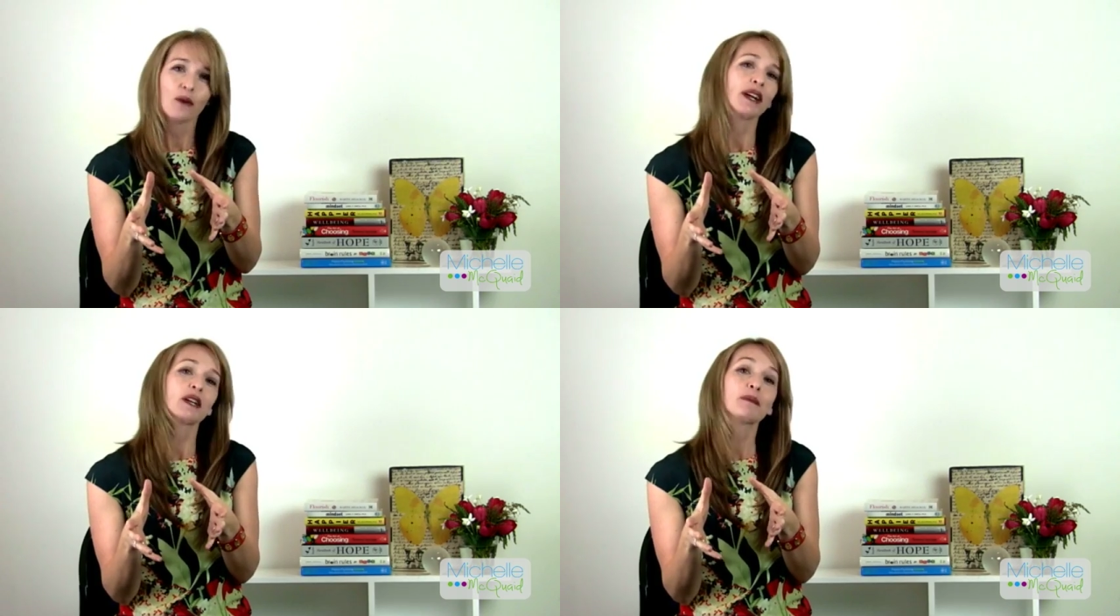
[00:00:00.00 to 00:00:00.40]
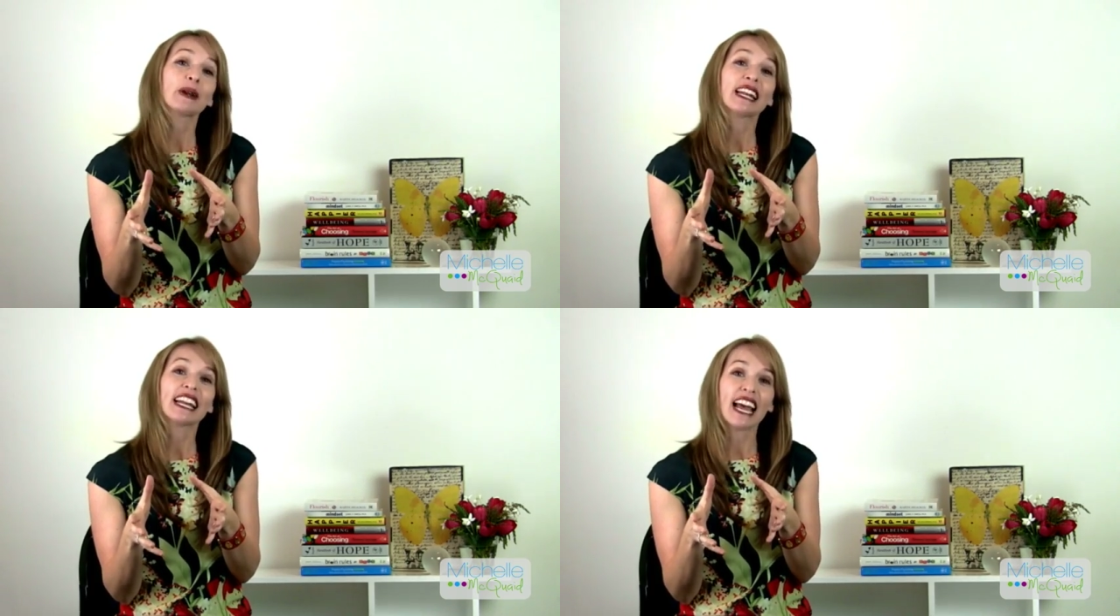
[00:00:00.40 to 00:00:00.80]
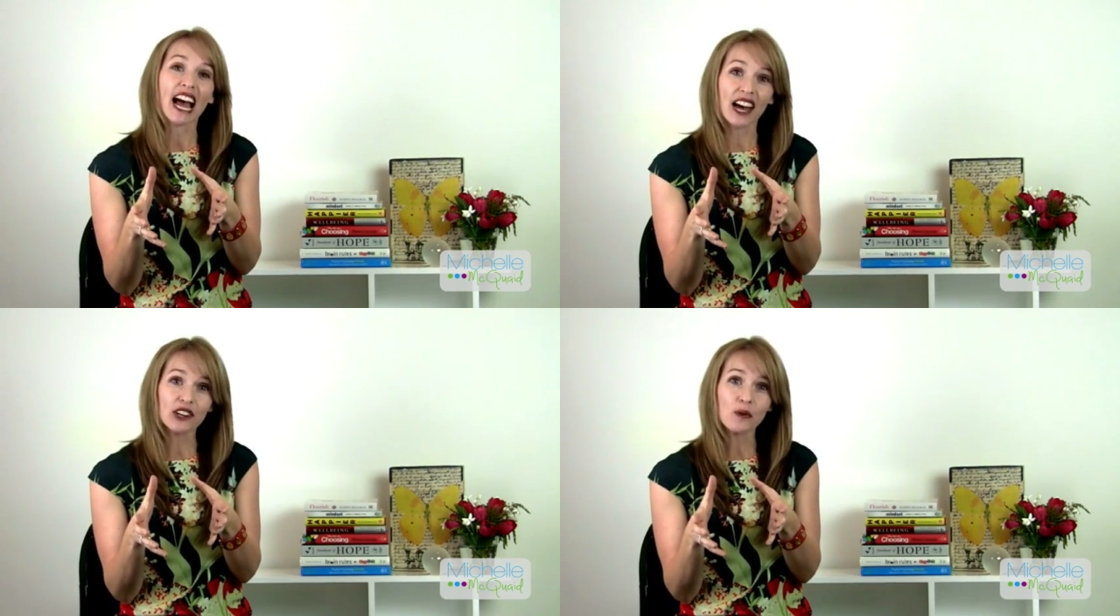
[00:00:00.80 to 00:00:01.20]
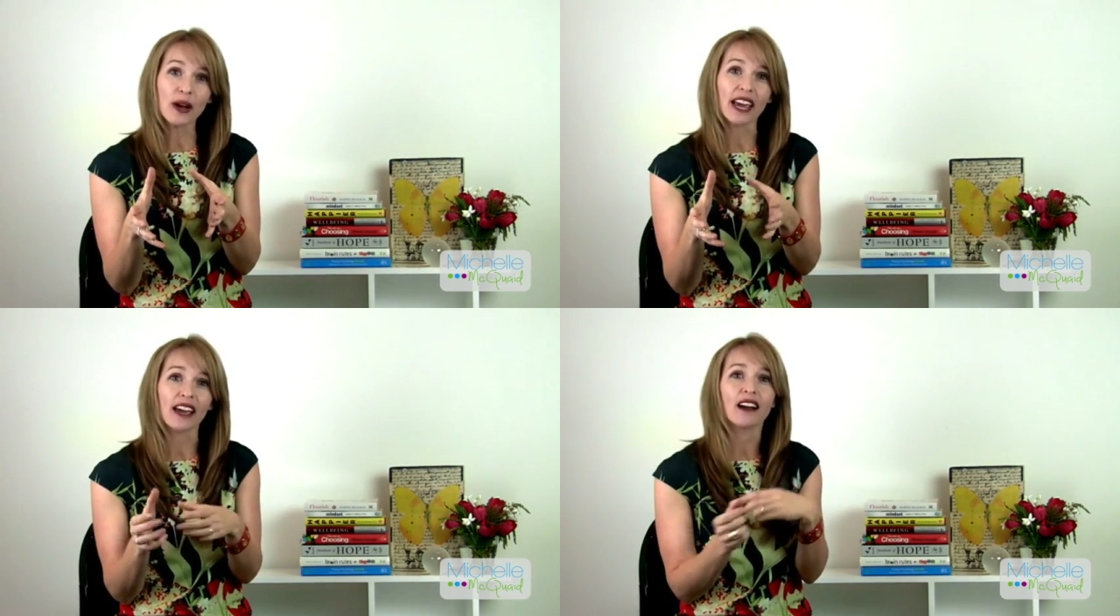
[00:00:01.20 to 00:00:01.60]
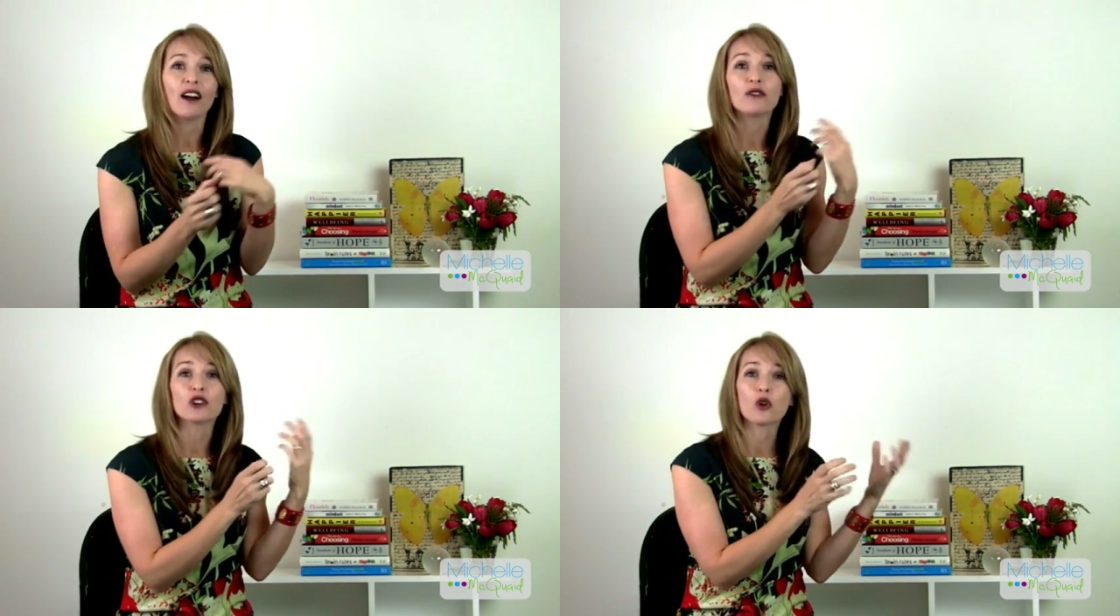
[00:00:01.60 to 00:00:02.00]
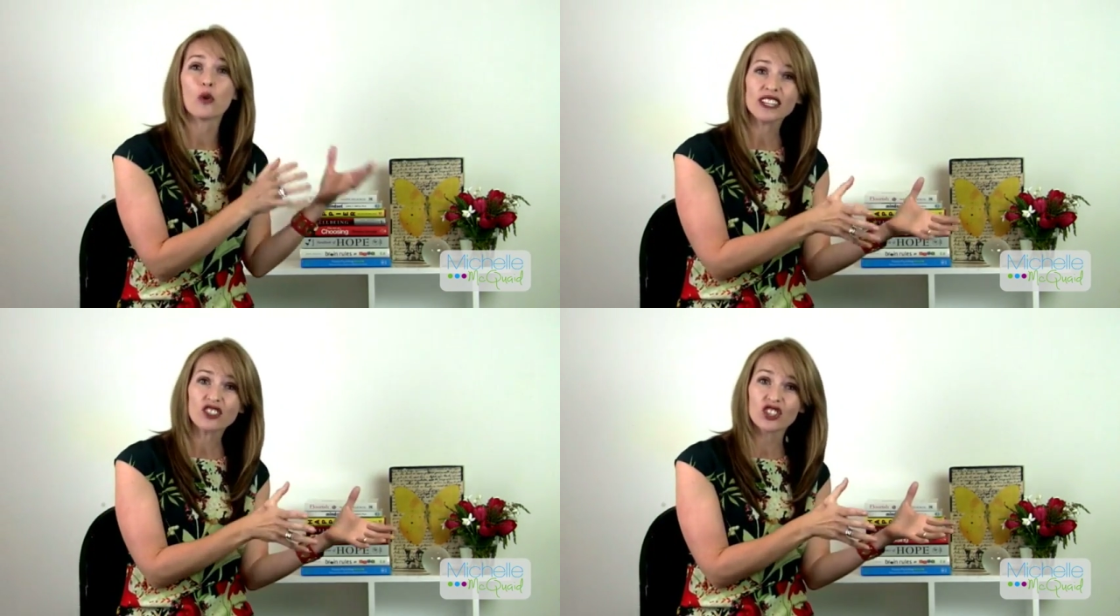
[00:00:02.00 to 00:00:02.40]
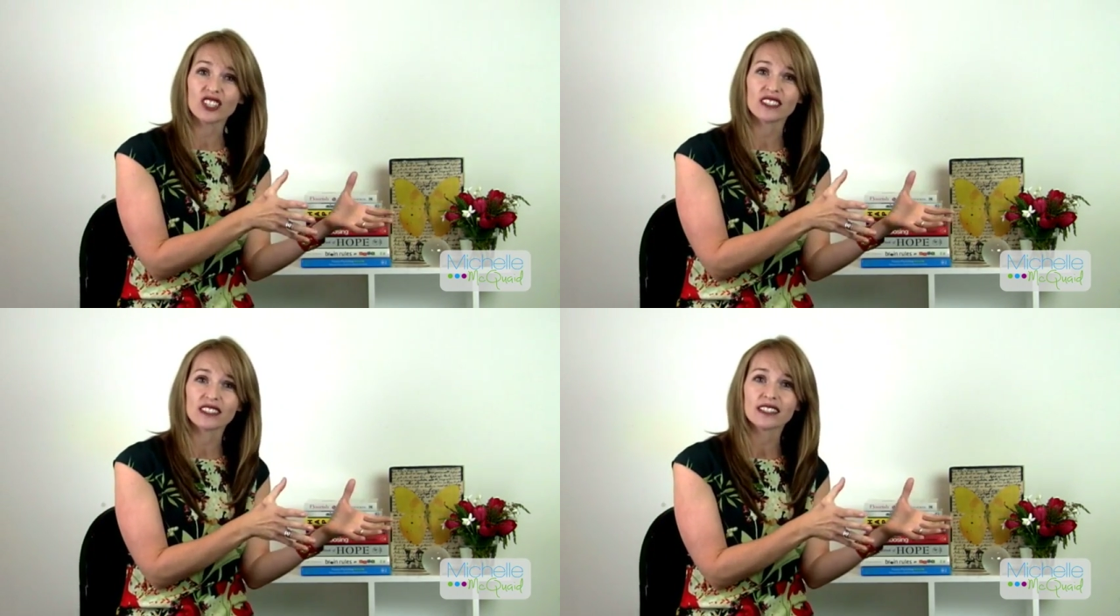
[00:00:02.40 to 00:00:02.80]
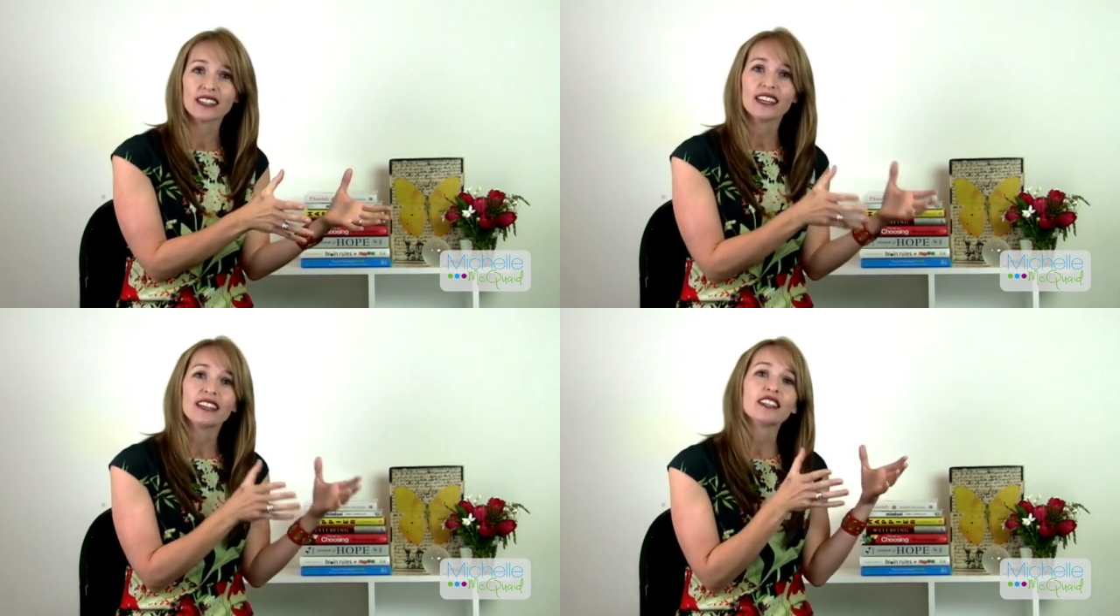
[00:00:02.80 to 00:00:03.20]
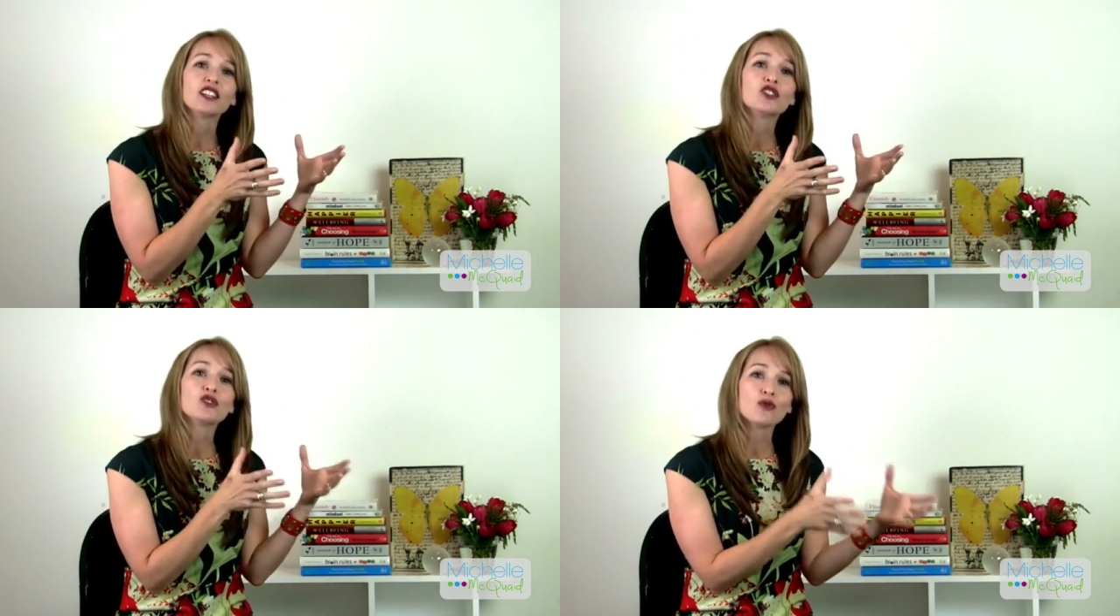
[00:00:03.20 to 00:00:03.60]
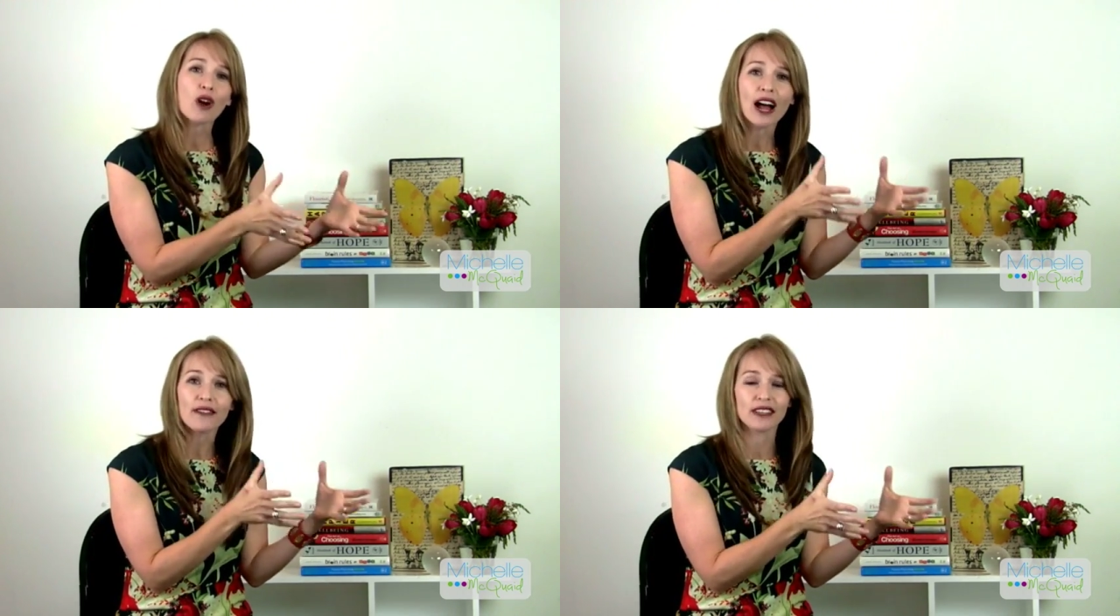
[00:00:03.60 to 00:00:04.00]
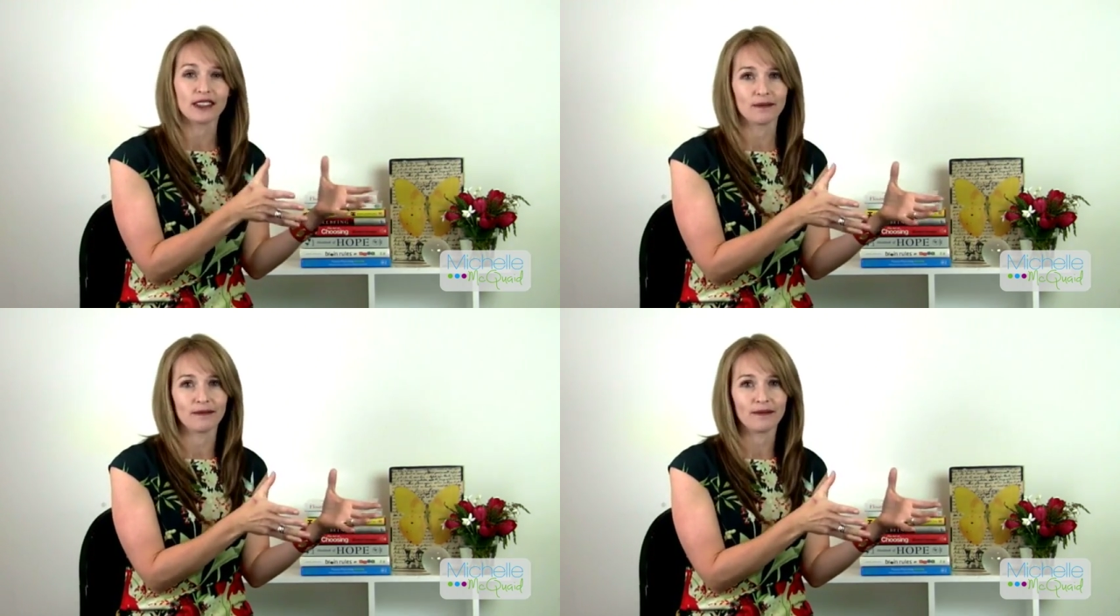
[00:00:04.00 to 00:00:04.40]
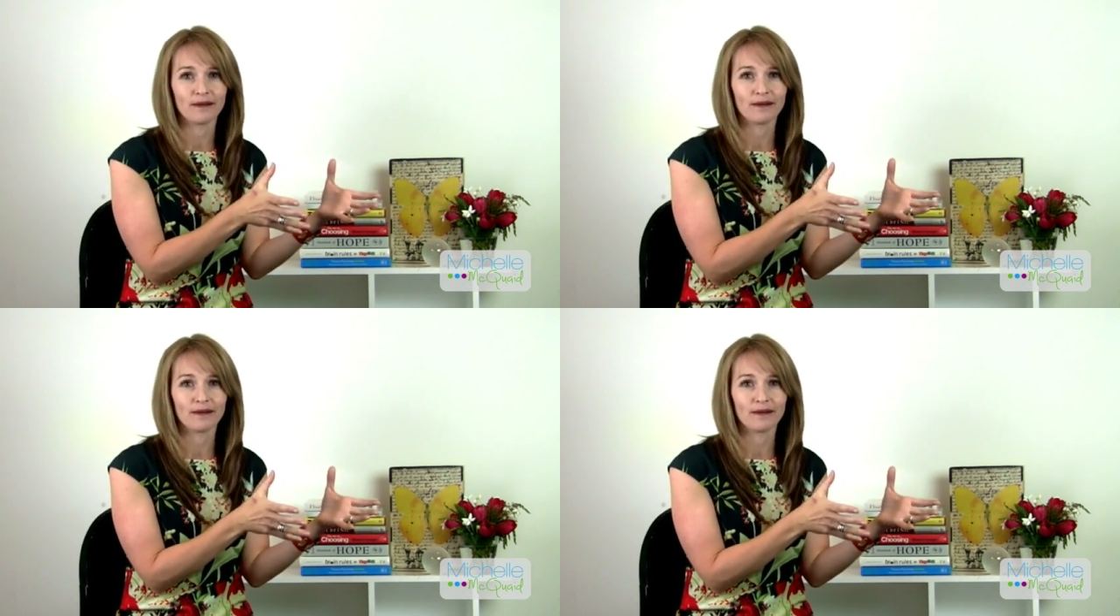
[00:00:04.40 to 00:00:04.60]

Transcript: we're completely unaware of the questions that are driving them.